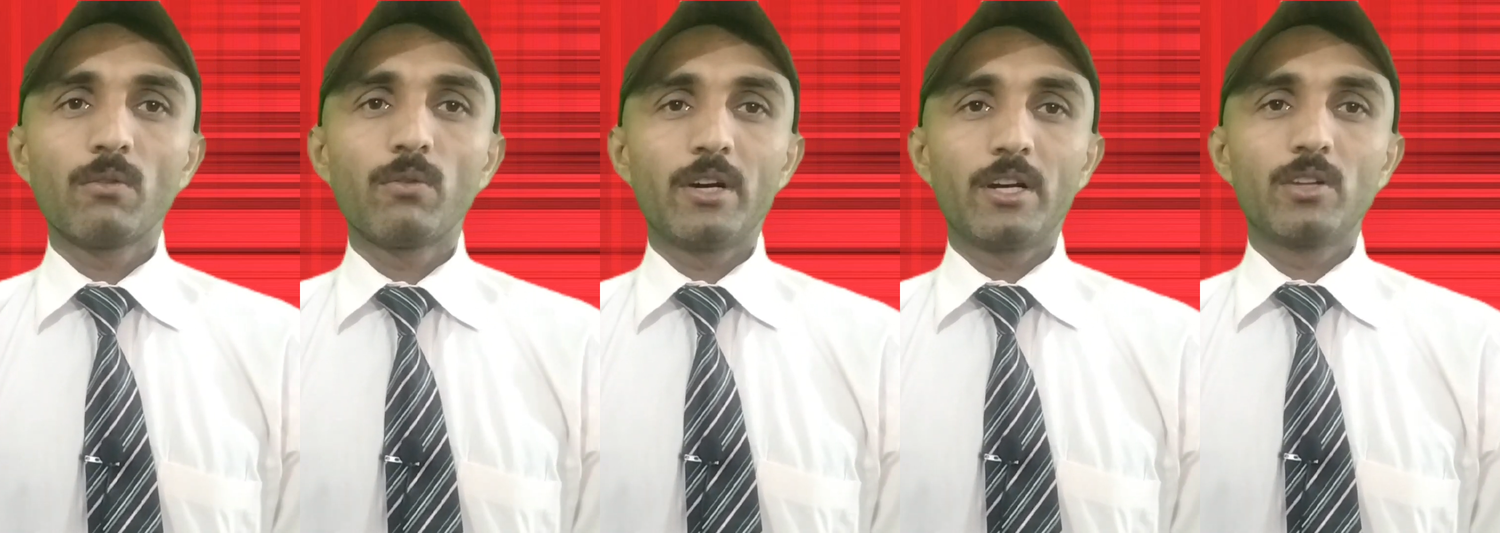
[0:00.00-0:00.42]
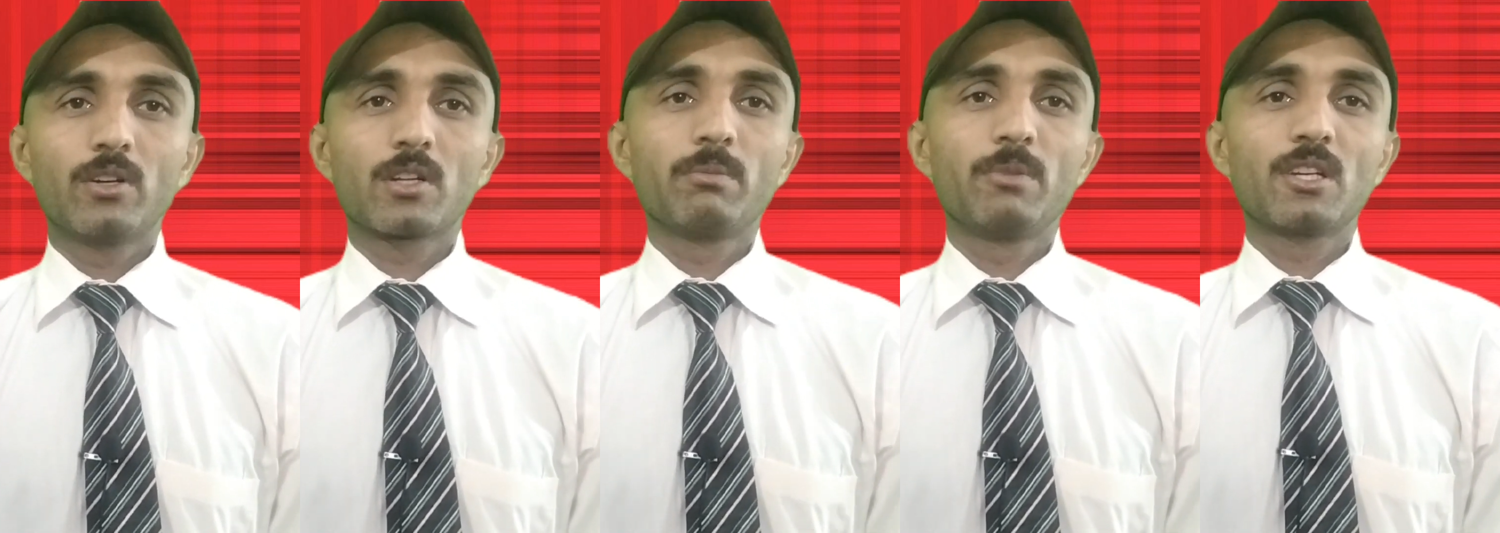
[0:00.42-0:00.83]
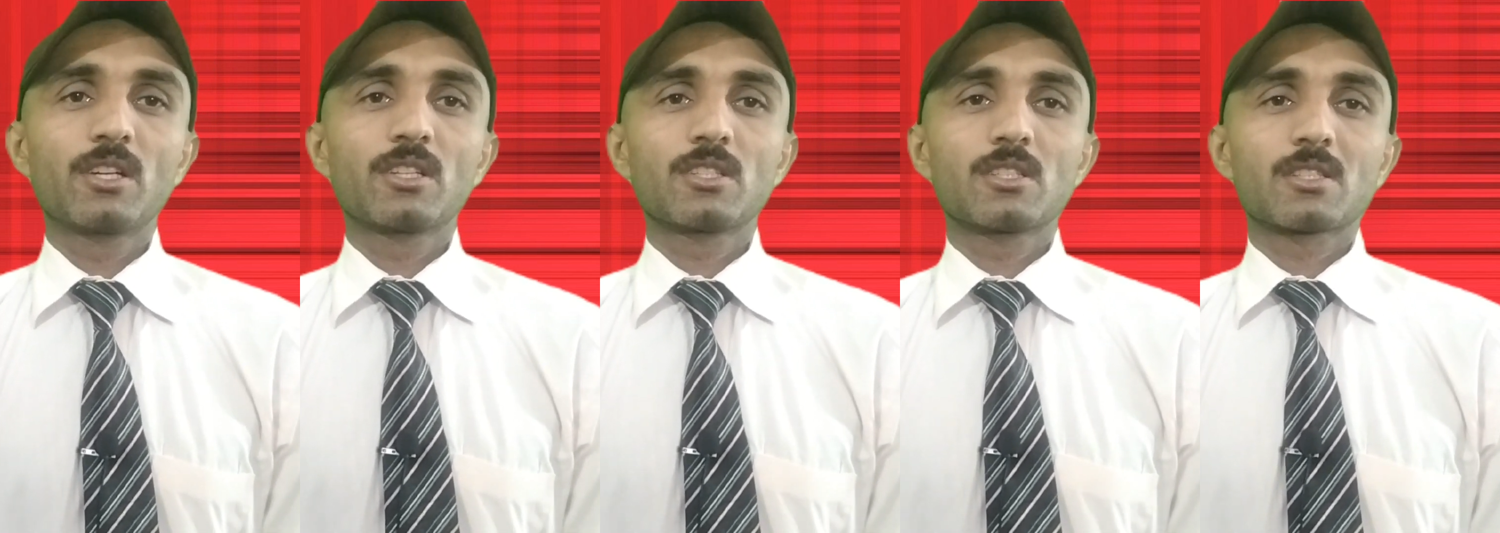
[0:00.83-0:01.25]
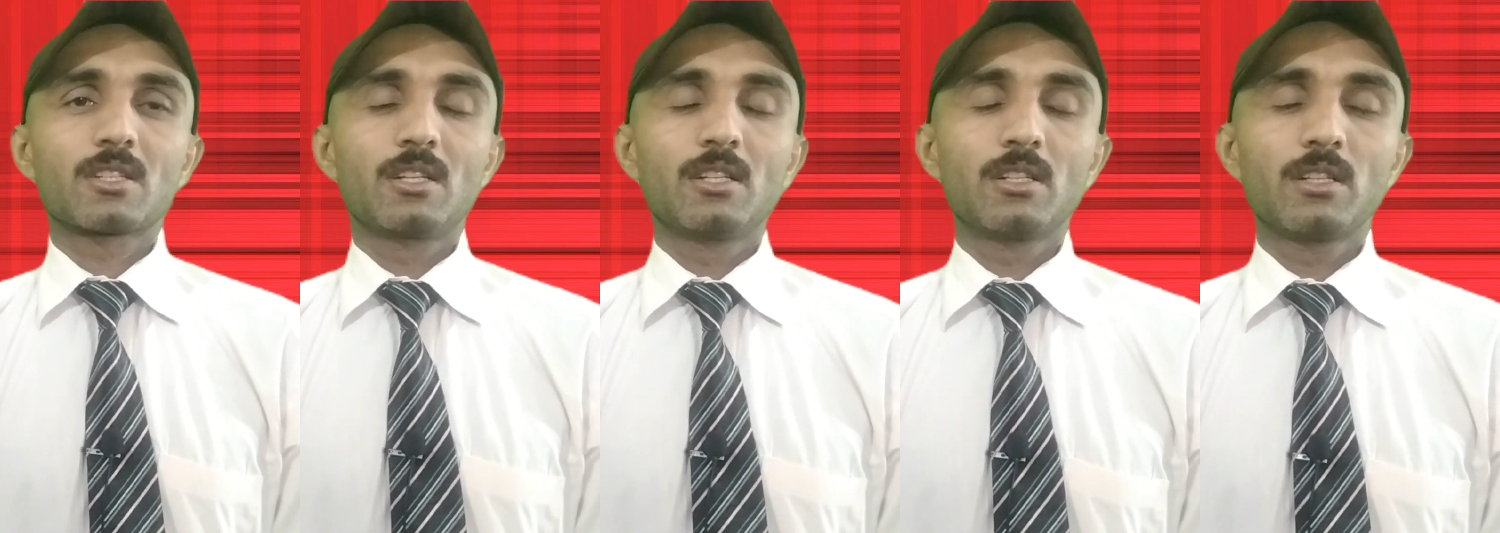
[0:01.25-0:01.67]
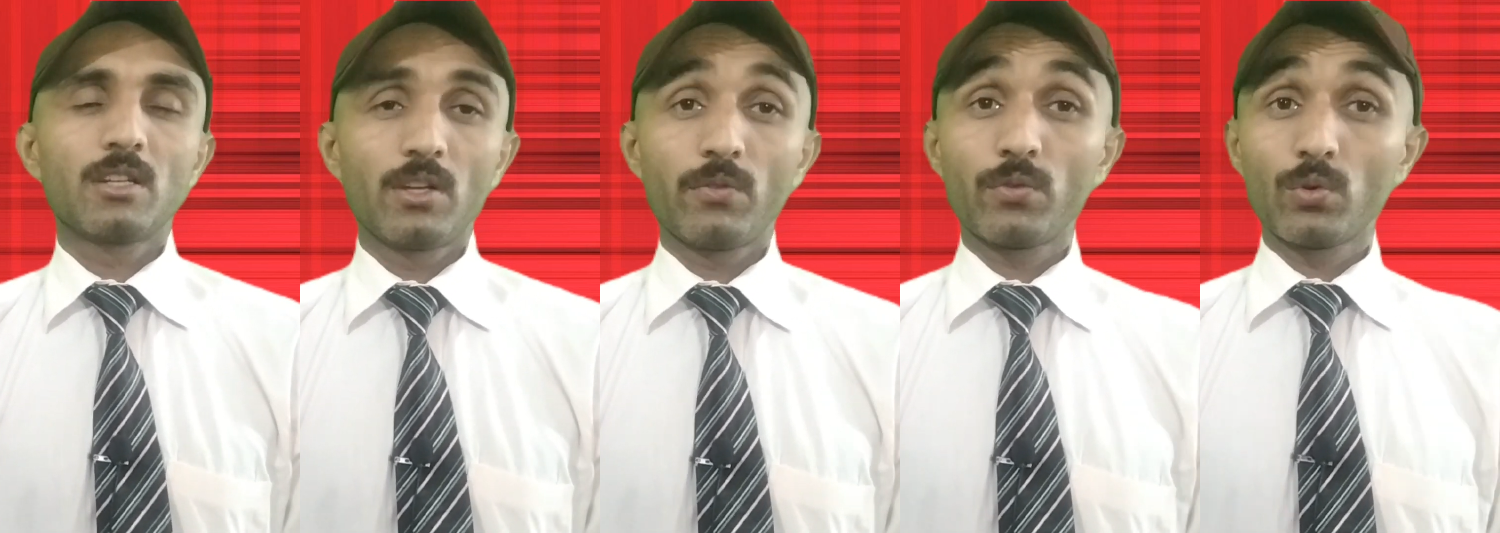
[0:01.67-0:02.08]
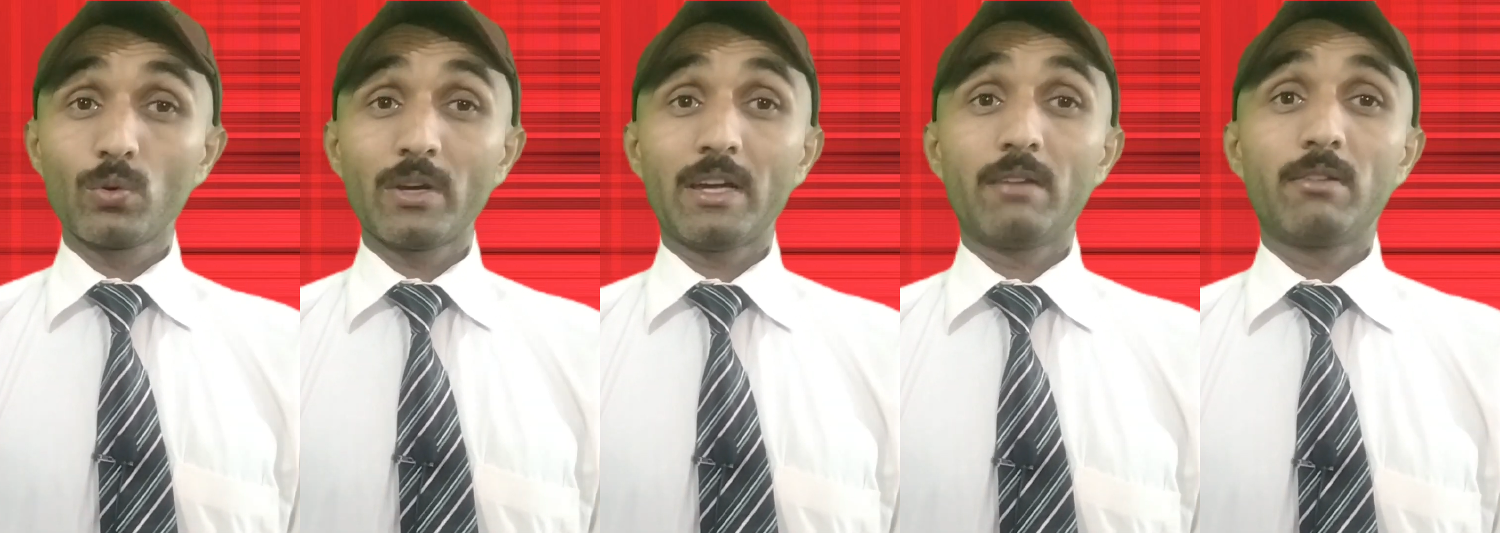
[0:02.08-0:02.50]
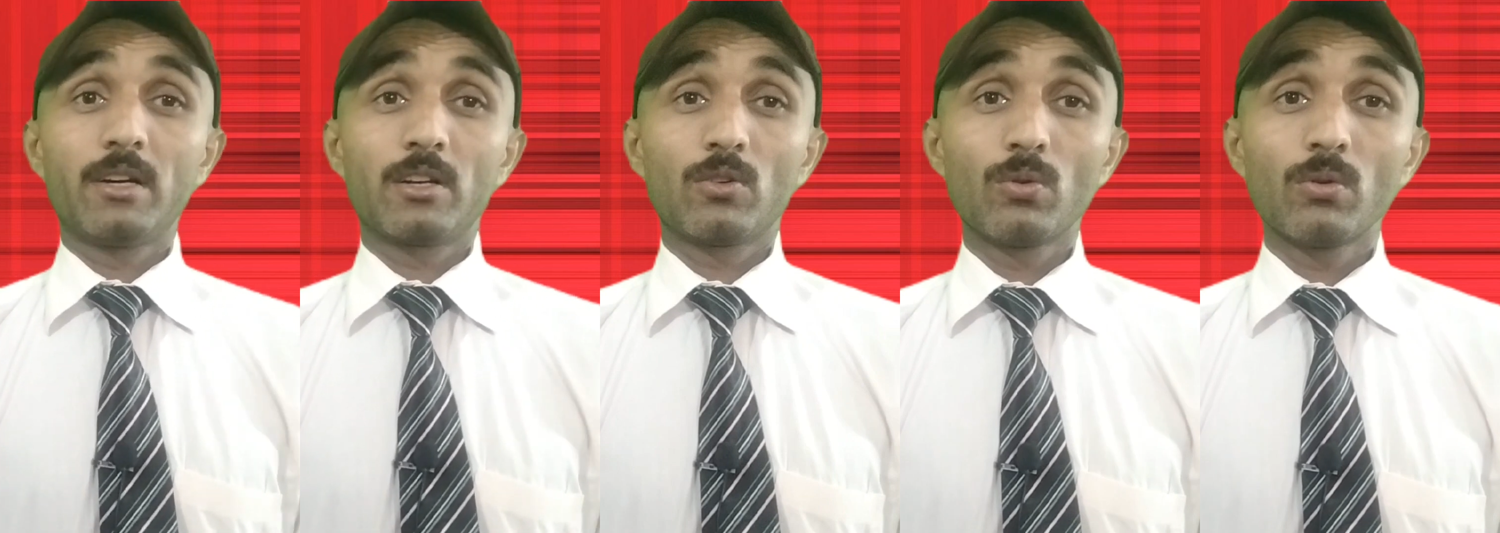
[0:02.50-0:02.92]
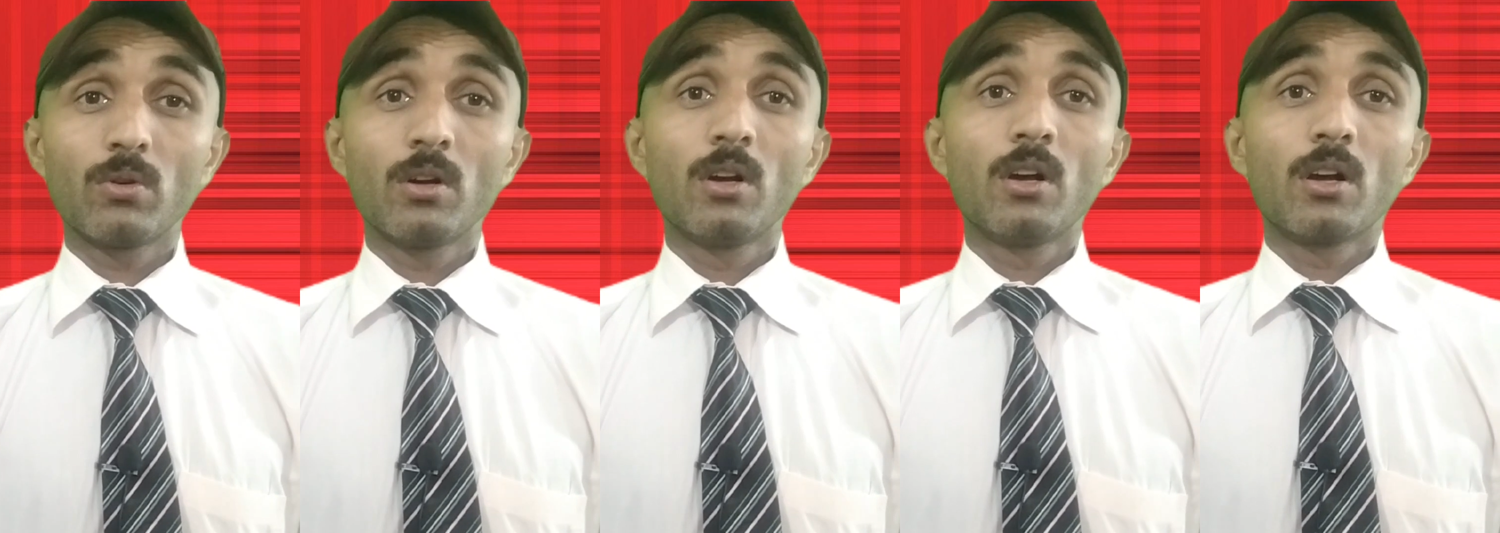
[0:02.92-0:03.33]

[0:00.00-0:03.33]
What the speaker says: for your communication skill. If you have no